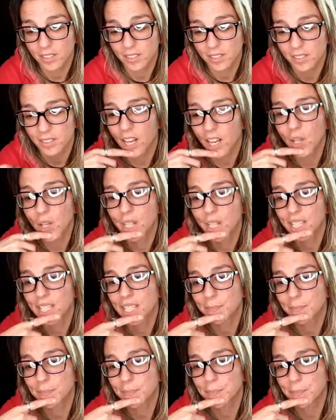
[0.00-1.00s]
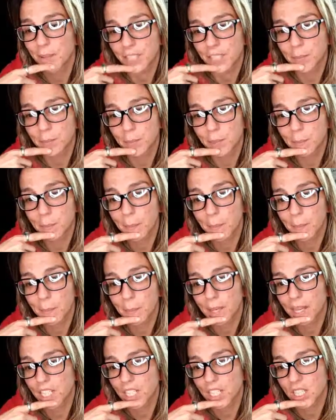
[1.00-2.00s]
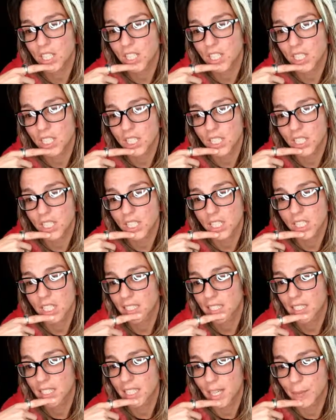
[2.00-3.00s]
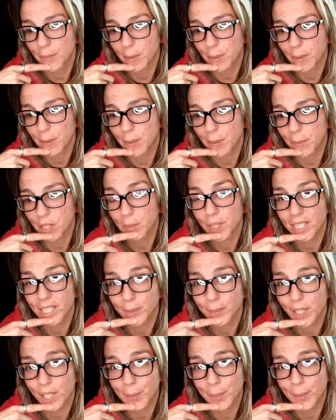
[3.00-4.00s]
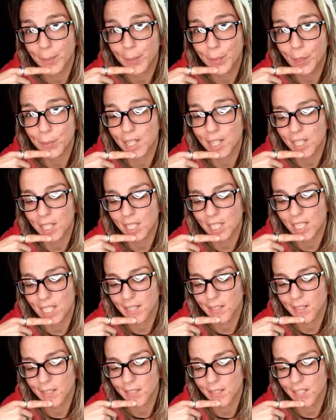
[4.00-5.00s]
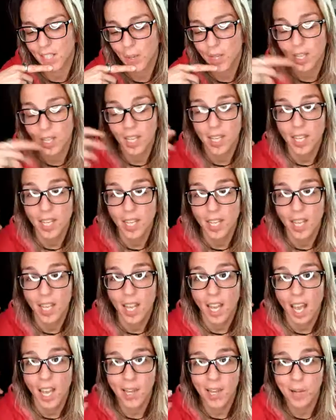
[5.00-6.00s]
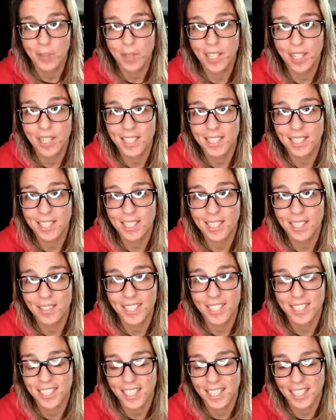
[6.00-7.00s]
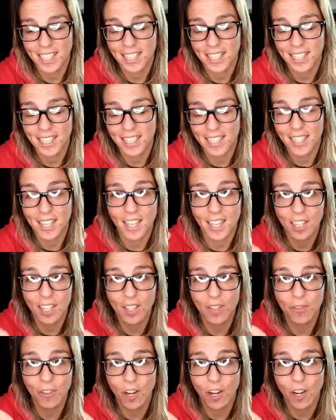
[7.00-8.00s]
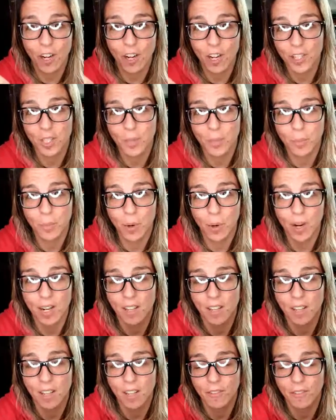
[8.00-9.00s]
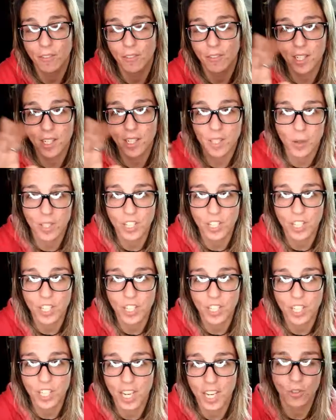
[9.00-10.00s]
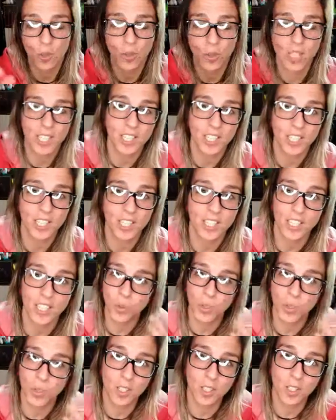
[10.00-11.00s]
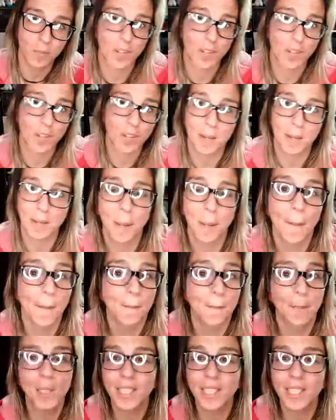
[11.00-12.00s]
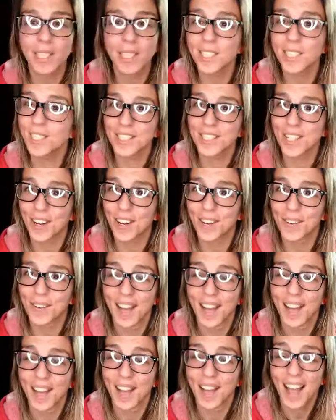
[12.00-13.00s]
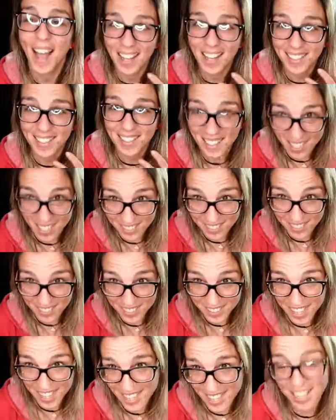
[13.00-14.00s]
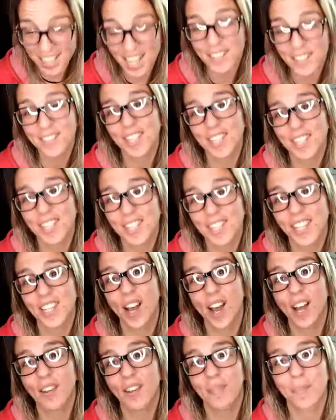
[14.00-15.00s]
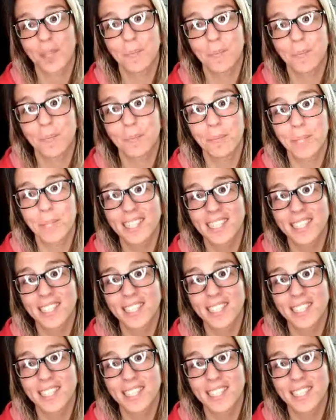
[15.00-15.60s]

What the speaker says: although that's my Facebook page, not my personal one where I post my other lives. So I hope you guys have a great day. Thank you for all your support. If you want to support the channel through donations or subscribing, please do so. I love you guys. I'm sending you off with peace,